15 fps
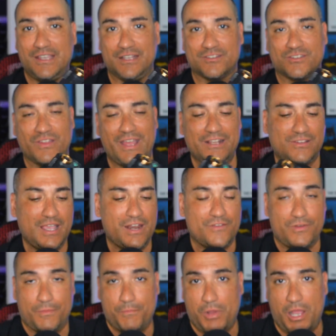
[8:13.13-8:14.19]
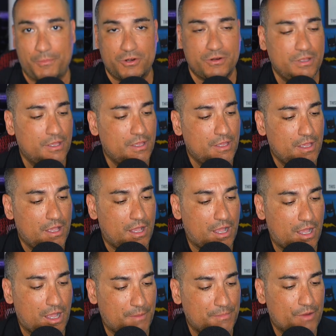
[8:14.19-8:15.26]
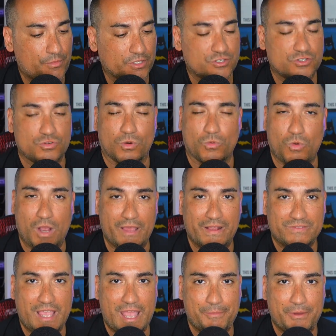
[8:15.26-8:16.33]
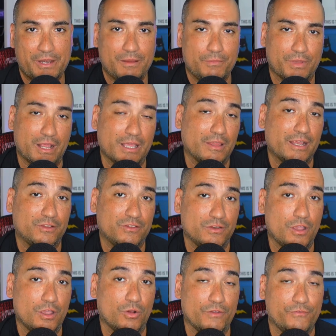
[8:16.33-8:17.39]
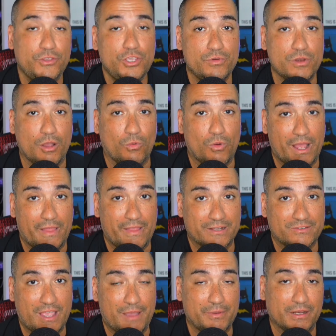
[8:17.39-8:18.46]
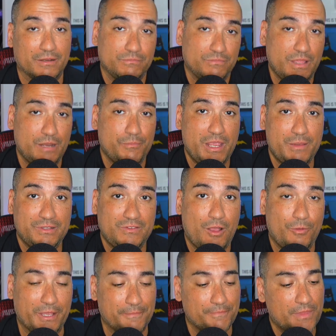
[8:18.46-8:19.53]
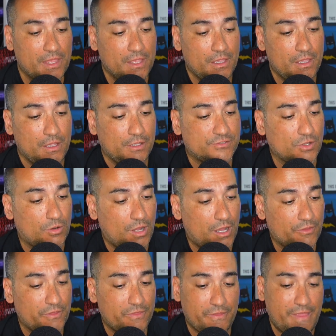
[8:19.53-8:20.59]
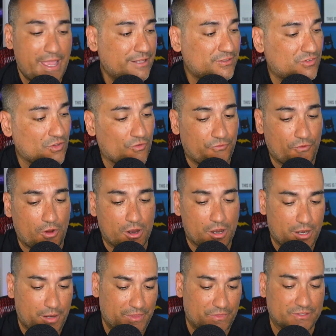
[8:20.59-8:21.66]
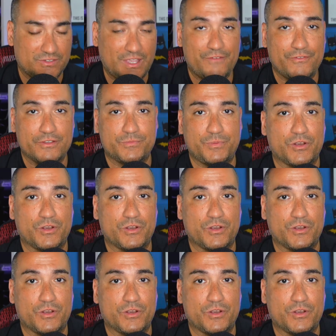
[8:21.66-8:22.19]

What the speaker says: So that's kind of a bummer. I'm not really sure why that's happening, but I'd like to know if you know why that's happening, then maybe tell me. So other than that, so far, I mean, the Zev has been a